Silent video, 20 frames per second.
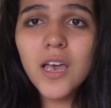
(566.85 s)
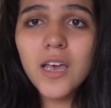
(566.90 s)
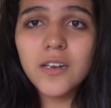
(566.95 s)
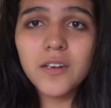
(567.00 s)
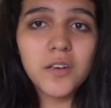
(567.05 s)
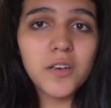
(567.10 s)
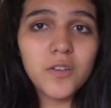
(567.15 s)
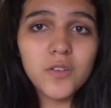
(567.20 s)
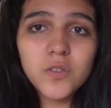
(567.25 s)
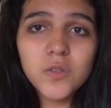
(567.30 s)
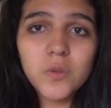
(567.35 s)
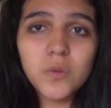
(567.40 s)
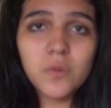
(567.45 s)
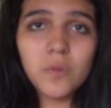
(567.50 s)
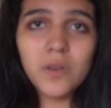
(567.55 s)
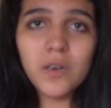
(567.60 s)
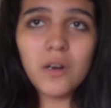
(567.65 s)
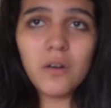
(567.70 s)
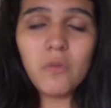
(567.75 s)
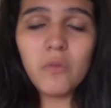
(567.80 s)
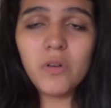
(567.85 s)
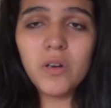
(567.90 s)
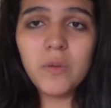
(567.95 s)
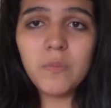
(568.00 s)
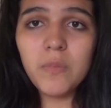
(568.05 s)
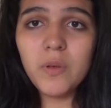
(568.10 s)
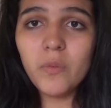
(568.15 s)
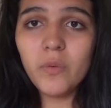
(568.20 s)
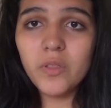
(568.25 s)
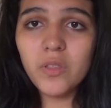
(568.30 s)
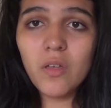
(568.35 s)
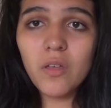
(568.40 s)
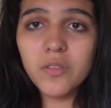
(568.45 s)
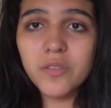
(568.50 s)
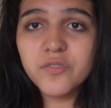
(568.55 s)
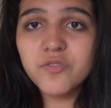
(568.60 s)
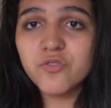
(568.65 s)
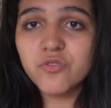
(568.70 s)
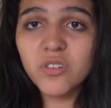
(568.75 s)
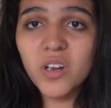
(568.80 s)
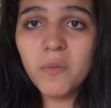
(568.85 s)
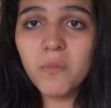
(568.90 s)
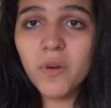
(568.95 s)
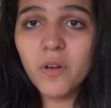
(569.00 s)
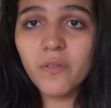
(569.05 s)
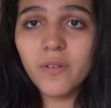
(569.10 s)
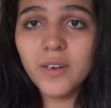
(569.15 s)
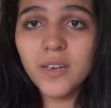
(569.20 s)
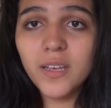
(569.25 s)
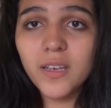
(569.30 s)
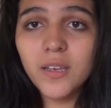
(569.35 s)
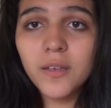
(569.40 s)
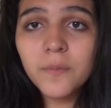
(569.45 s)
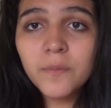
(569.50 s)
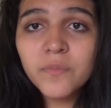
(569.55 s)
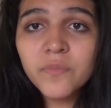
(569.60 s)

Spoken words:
in a new school, and I don't want to be with all this drama already.